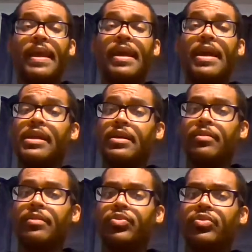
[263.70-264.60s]

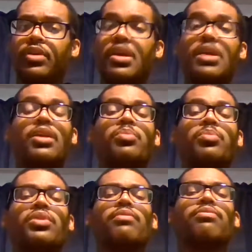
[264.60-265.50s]
Idioms. Idioms
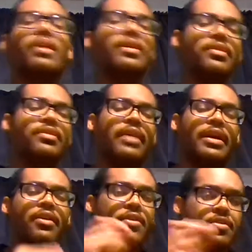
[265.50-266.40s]
are phrases that
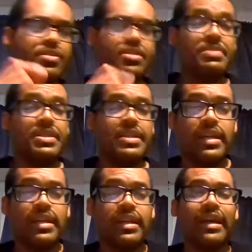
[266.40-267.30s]
aren't to be
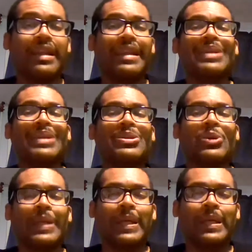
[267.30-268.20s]
taken
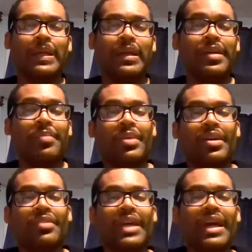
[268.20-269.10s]
literally
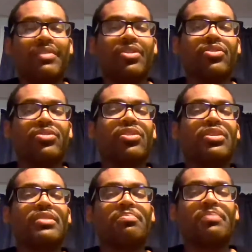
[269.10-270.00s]
because they have an
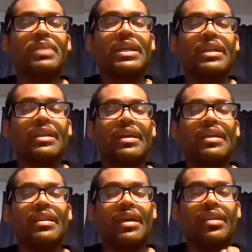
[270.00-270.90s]
alternative meaning
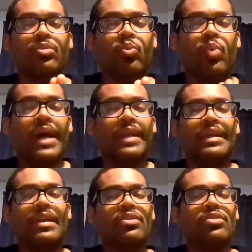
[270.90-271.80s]
that is
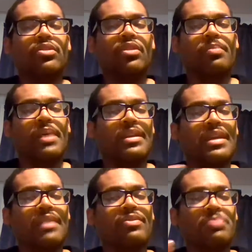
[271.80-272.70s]
widely understood by the
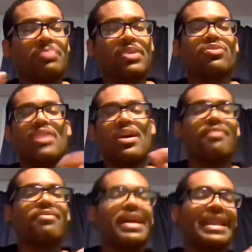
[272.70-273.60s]
native speakers
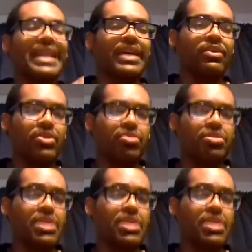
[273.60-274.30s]
of a language.